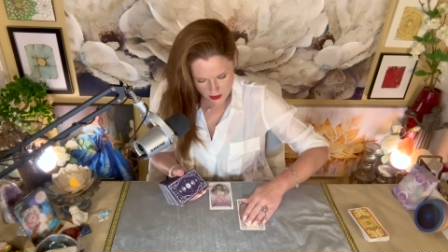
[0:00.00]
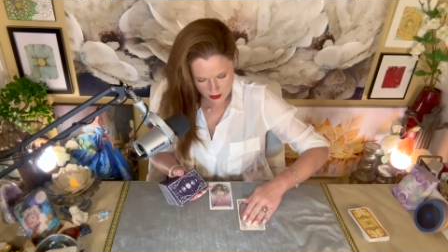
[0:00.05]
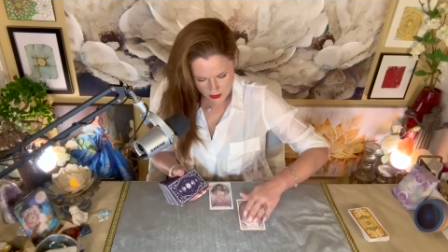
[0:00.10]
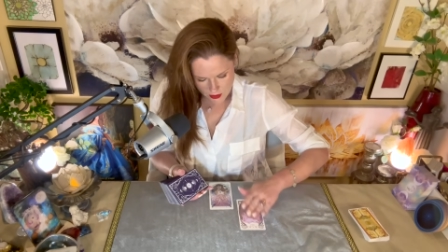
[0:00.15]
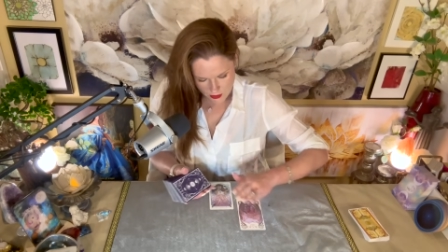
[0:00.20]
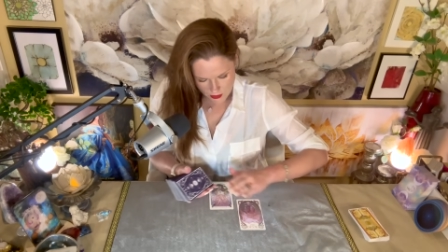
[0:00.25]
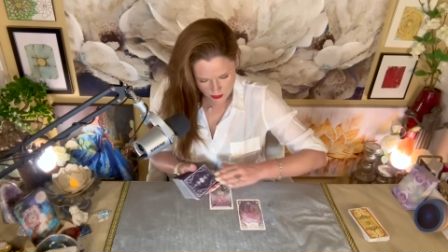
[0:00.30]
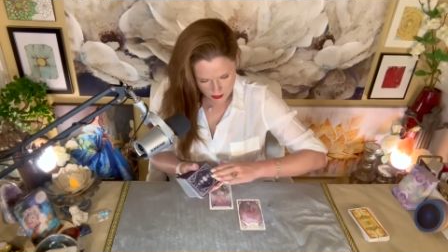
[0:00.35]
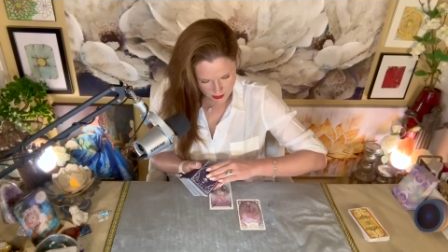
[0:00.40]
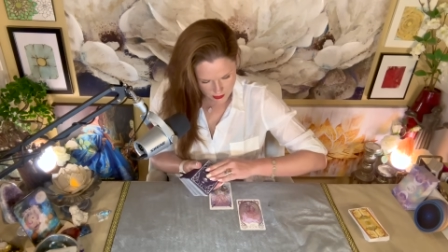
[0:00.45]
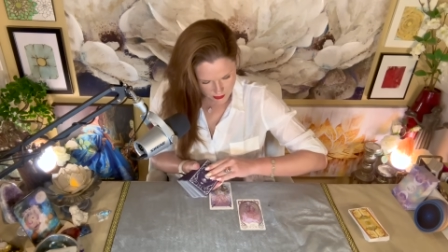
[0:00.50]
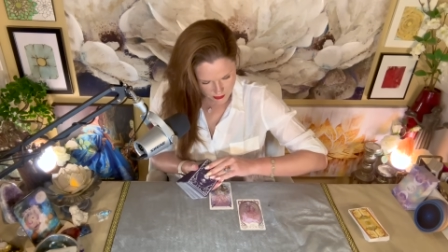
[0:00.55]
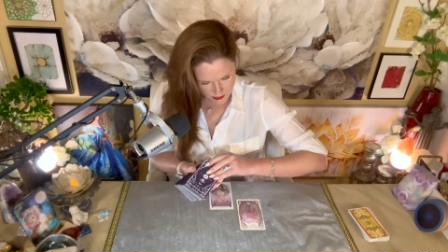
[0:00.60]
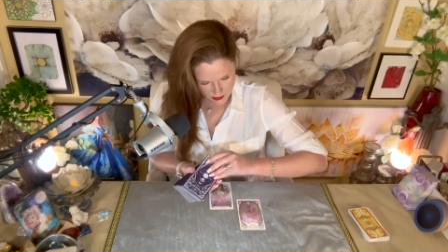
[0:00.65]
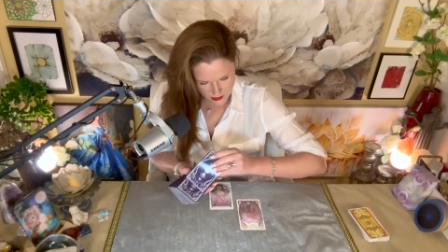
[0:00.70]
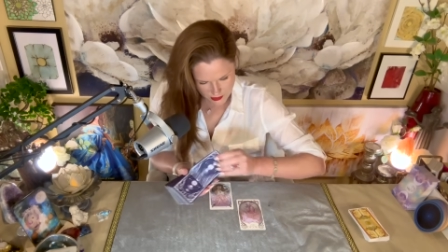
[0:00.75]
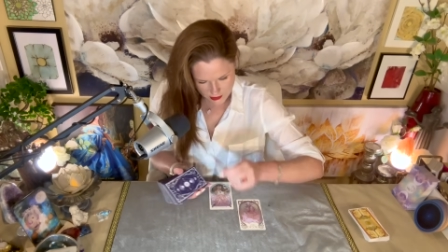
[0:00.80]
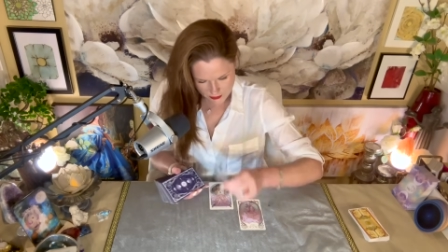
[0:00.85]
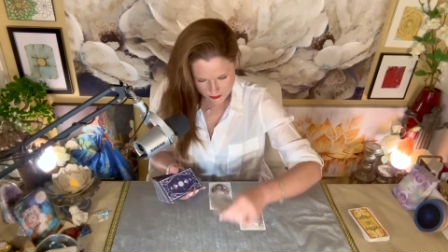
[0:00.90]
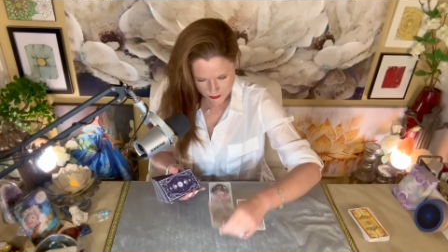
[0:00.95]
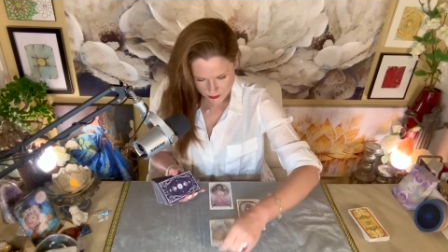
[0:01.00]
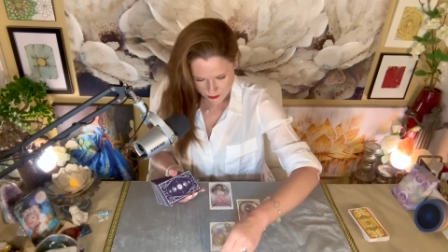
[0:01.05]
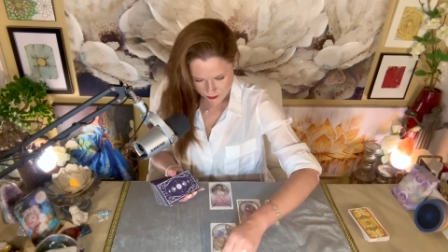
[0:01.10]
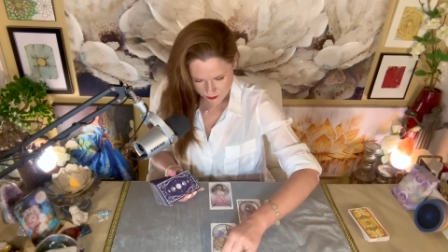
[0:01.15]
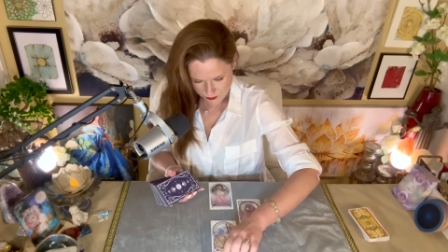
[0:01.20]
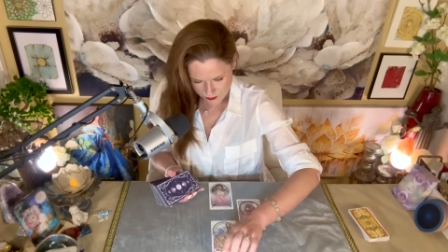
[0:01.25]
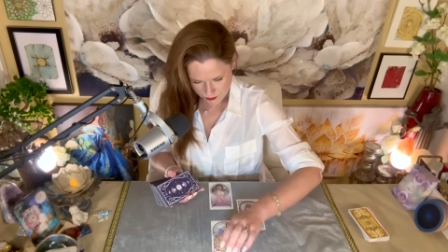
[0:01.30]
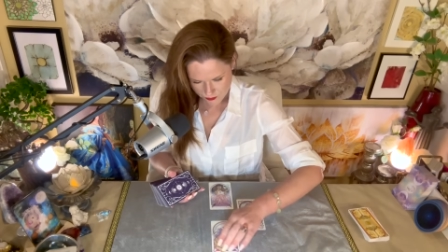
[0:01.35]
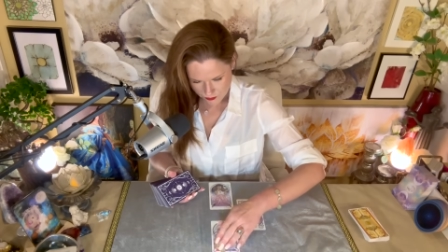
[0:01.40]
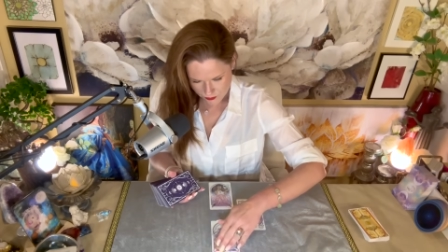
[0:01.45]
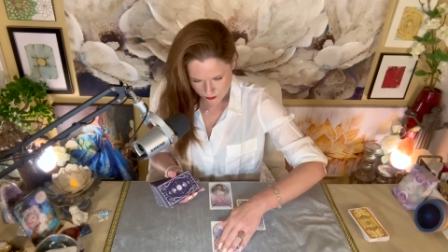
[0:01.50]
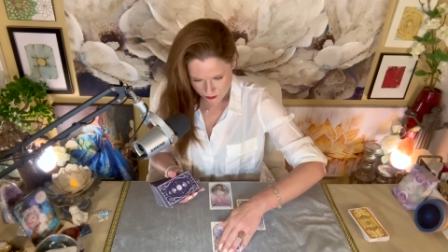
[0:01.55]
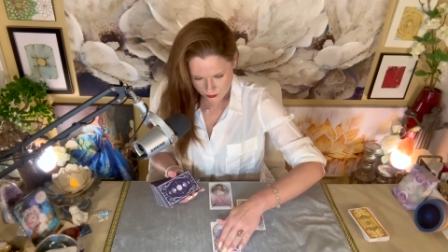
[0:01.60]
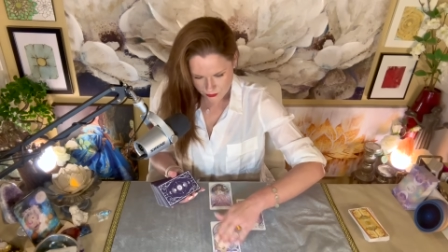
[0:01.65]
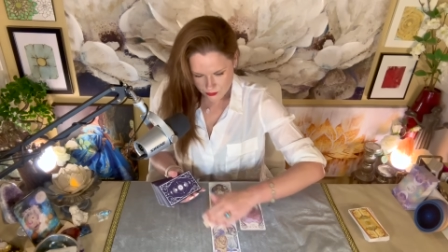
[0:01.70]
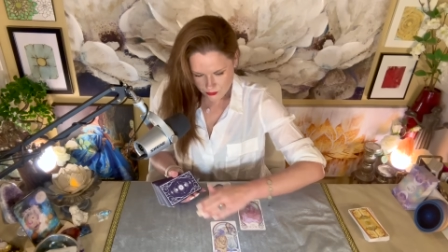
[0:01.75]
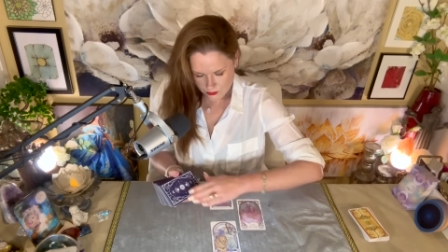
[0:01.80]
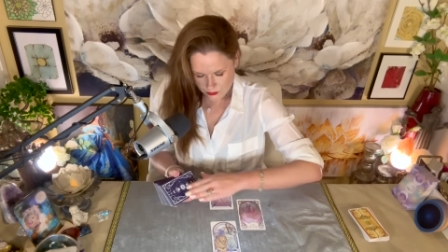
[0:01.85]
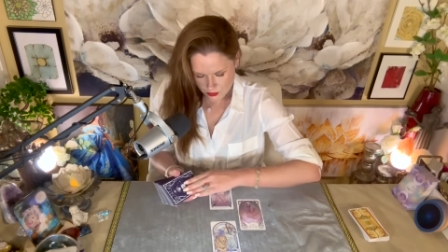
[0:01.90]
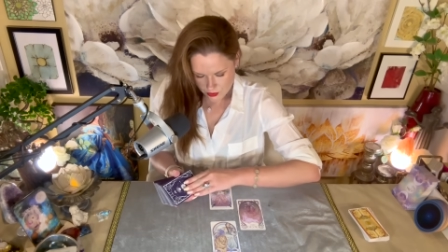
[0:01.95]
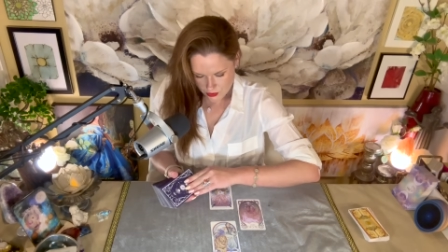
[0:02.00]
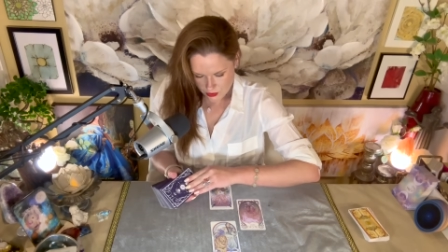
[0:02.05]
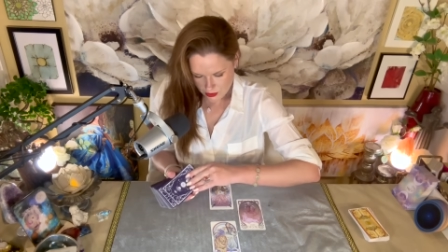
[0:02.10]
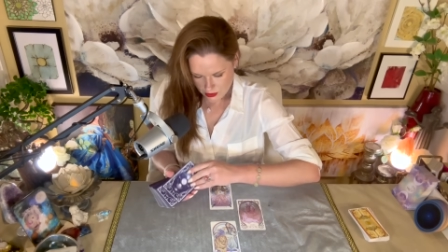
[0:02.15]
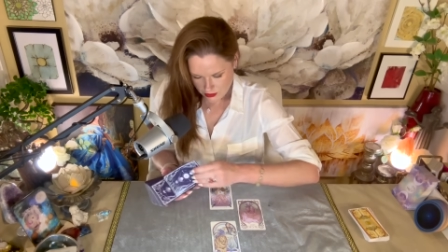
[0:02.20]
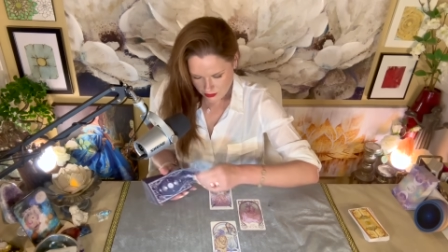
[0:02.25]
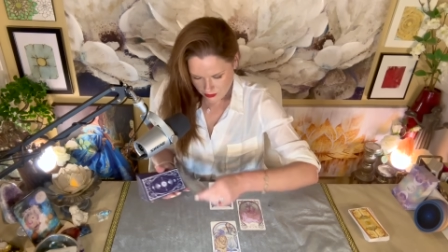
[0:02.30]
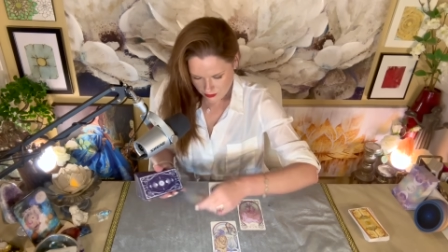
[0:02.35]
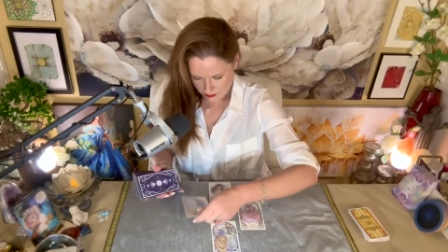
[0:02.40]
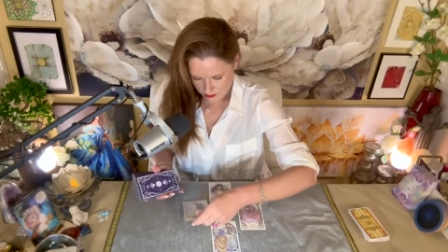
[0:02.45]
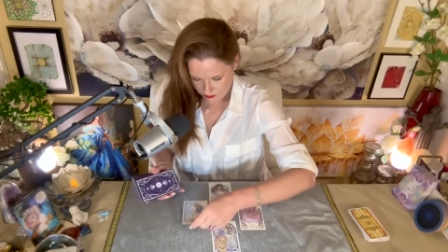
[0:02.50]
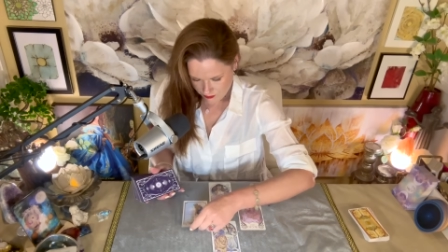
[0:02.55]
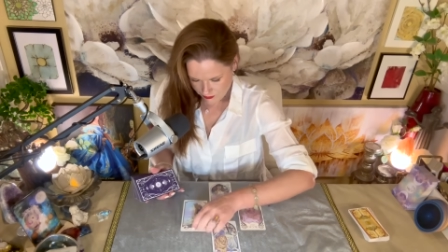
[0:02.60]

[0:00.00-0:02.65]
uh, the devil, mm, strength,